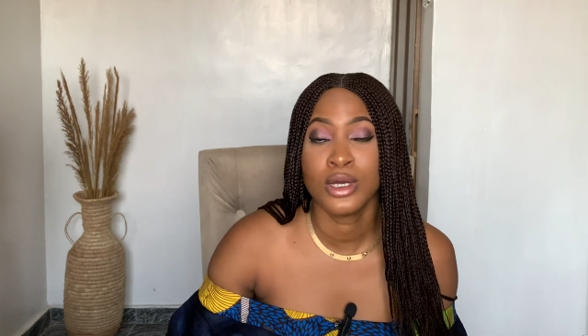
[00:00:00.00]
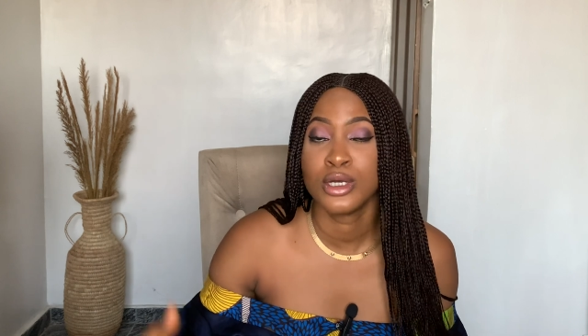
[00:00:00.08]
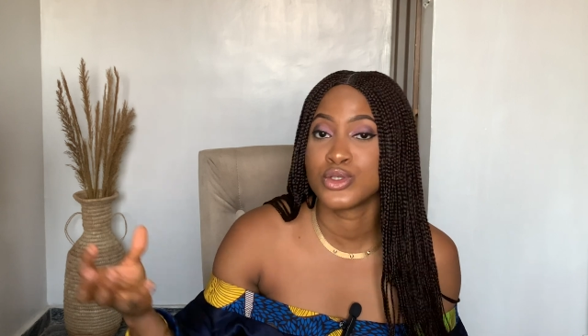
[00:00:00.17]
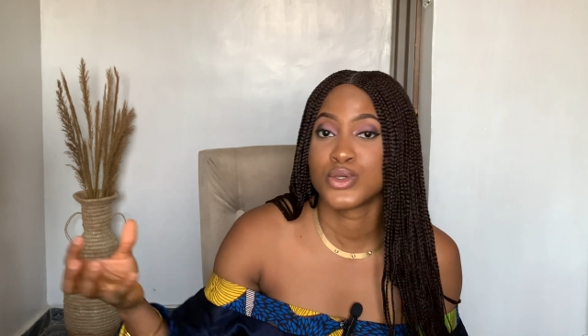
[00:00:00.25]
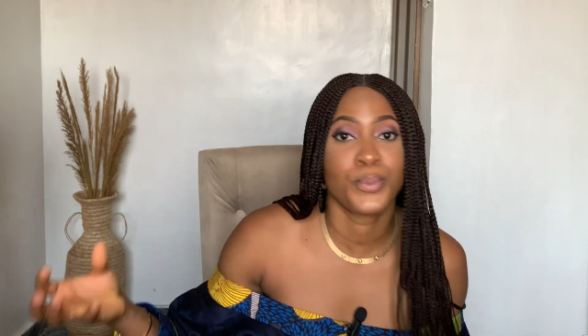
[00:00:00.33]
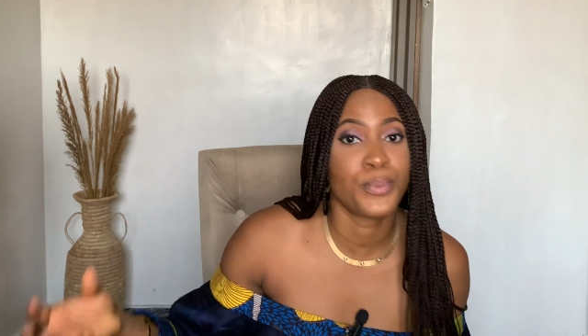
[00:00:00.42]

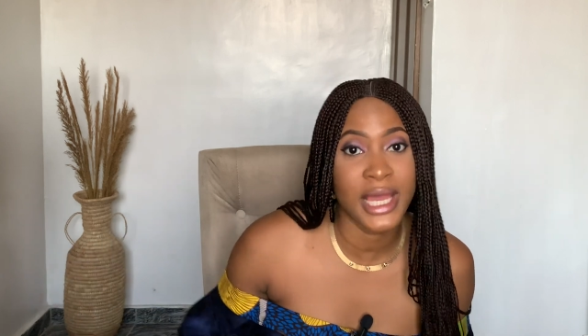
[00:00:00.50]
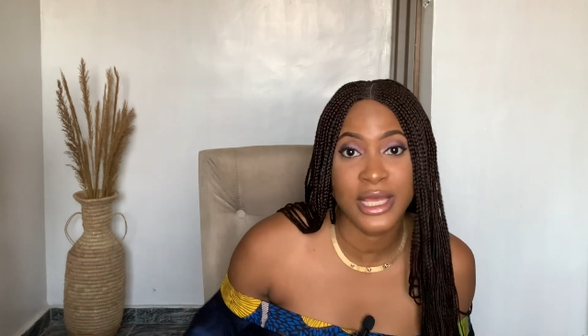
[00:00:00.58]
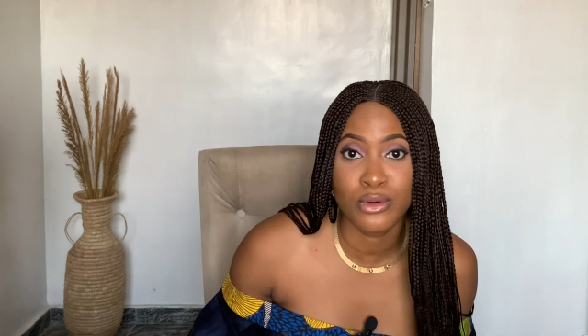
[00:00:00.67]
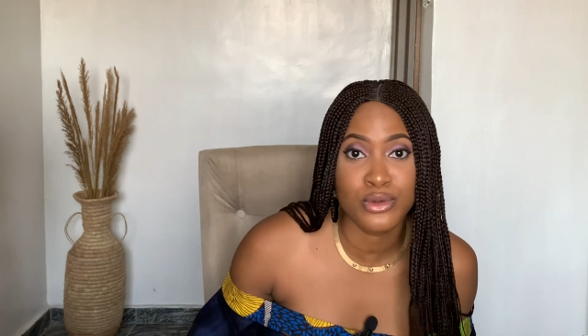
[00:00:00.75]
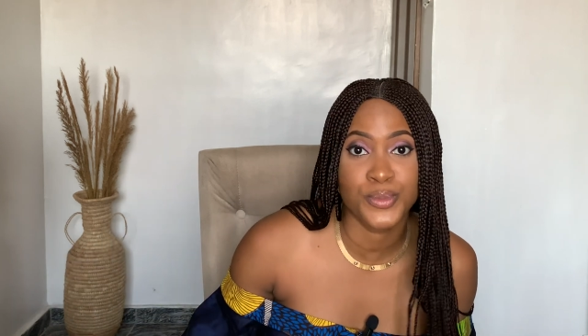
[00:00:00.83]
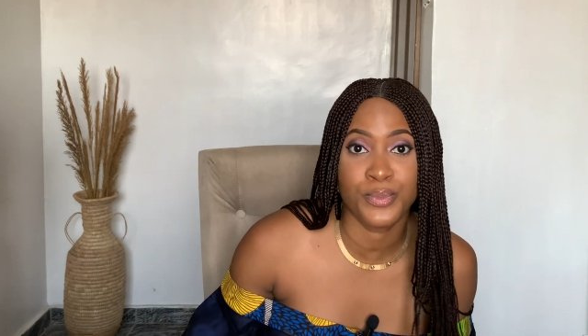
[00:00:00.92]
to pay
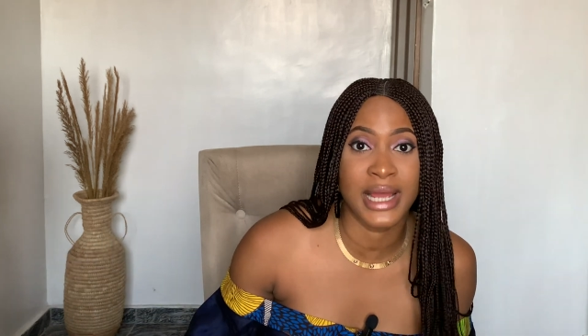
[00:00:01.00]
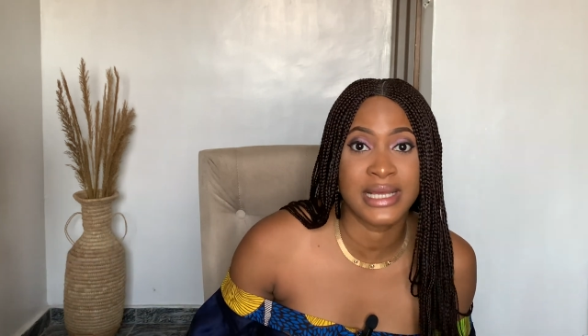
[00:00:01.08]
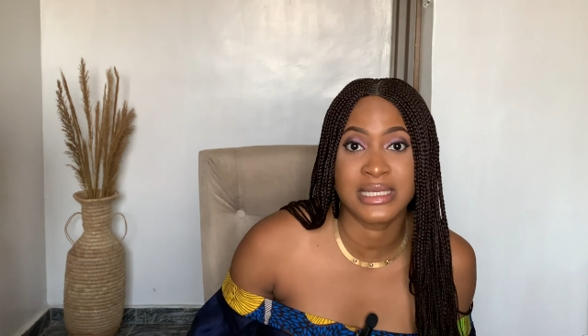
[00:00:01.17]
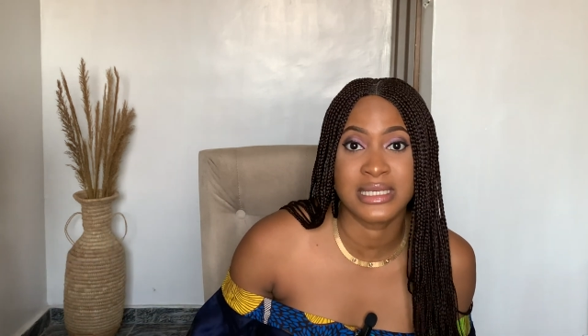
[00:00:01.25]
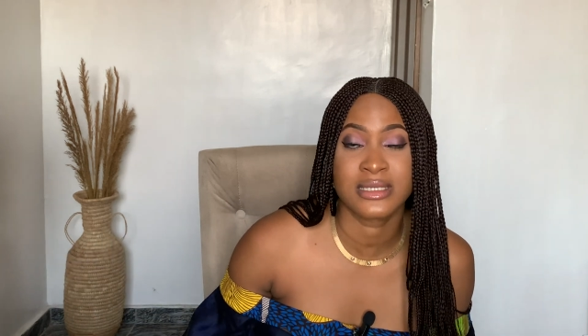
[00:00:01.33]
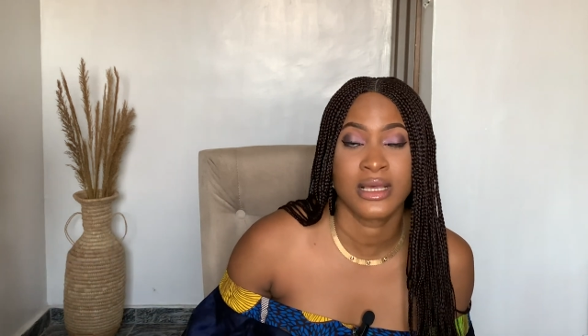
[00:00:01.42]
those
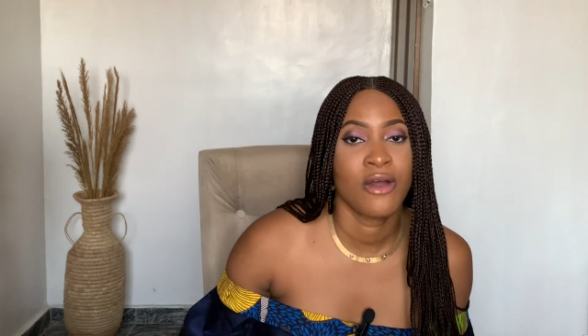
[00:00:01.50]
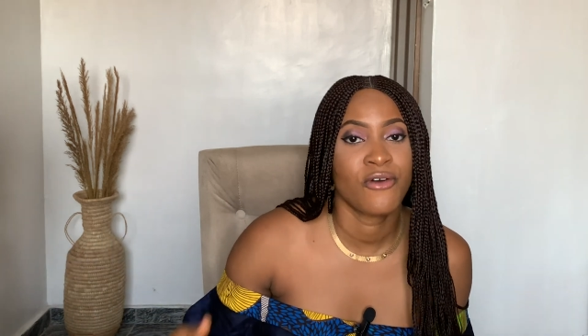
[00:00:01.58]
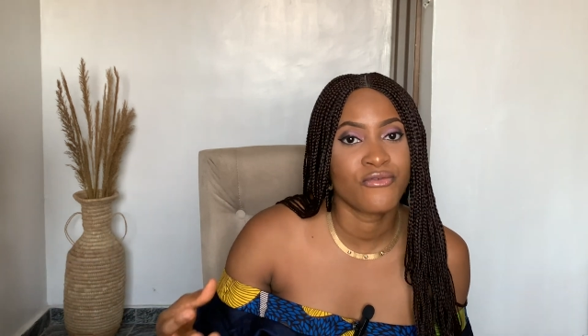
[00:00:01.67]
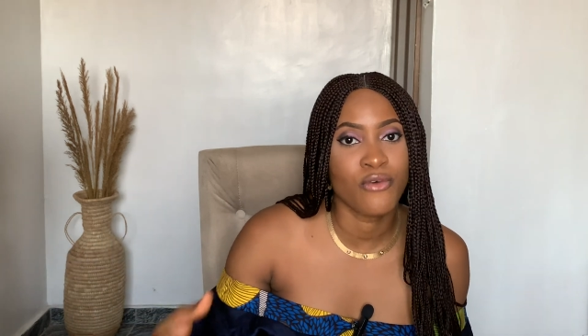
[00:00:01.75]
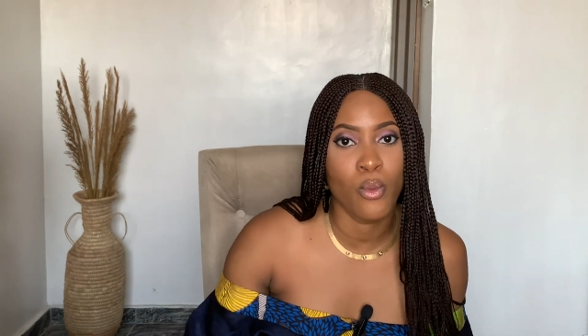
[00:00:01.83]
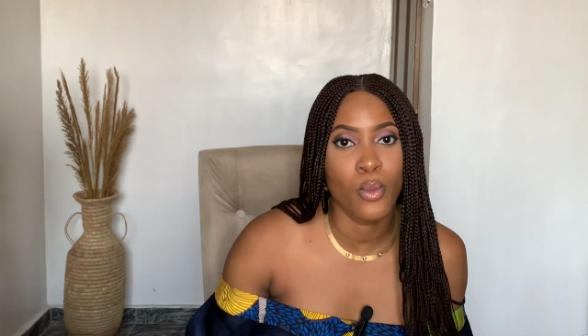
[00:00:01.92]
prices
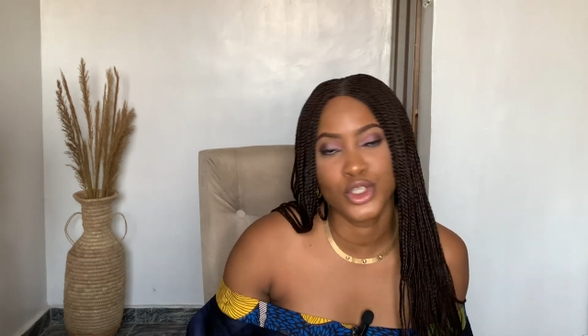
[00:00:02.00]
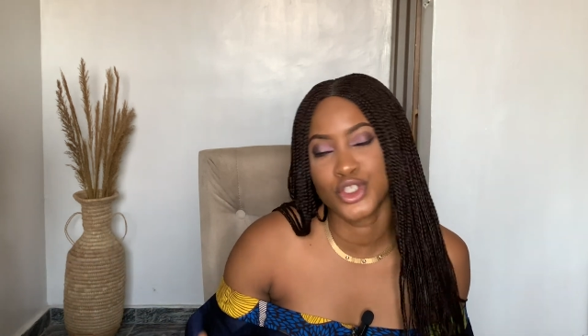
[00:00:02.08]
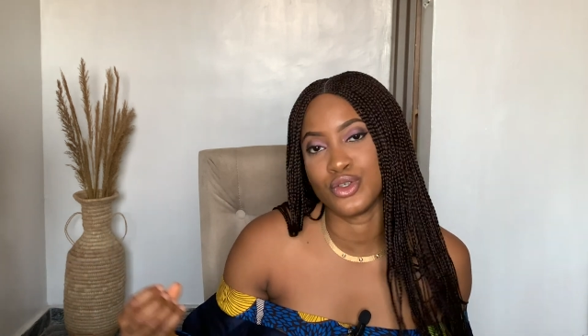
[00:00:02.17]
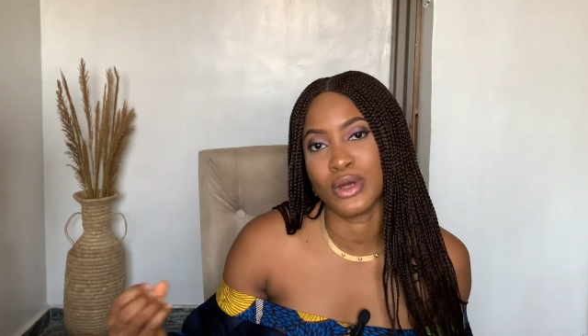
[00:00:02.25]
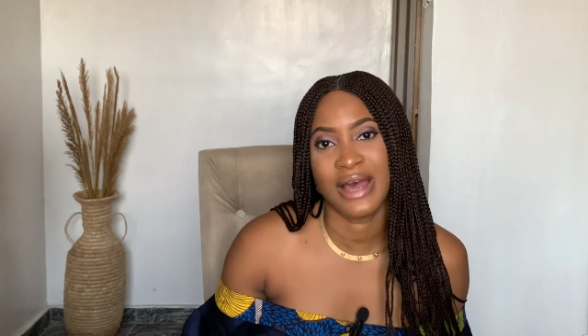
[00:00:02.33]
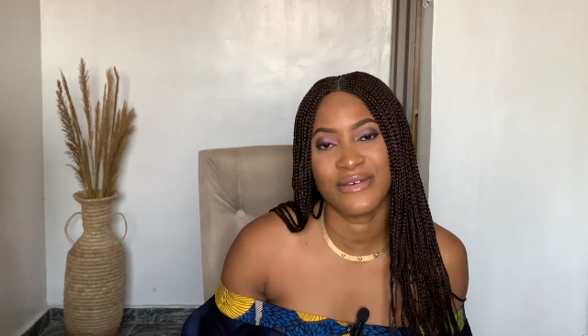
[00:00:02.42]
for what
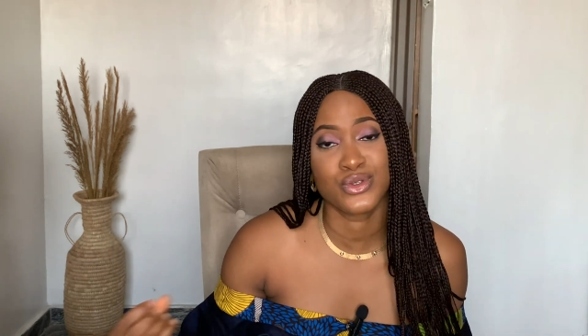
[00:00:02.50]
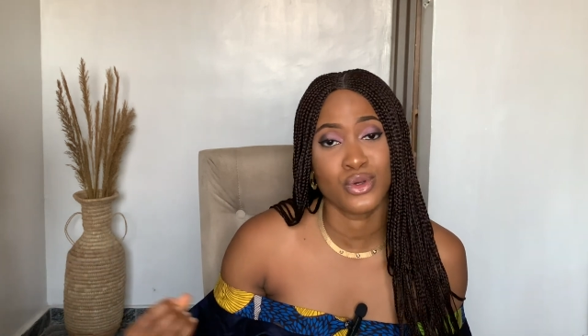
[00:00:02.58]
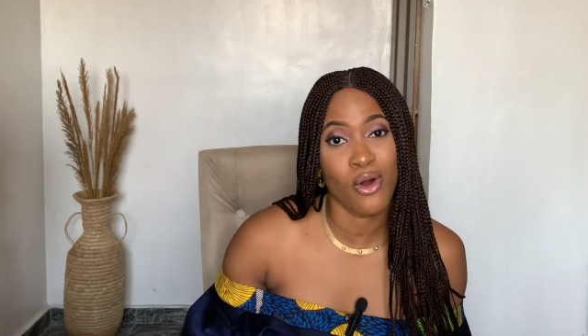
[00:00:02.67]
you have to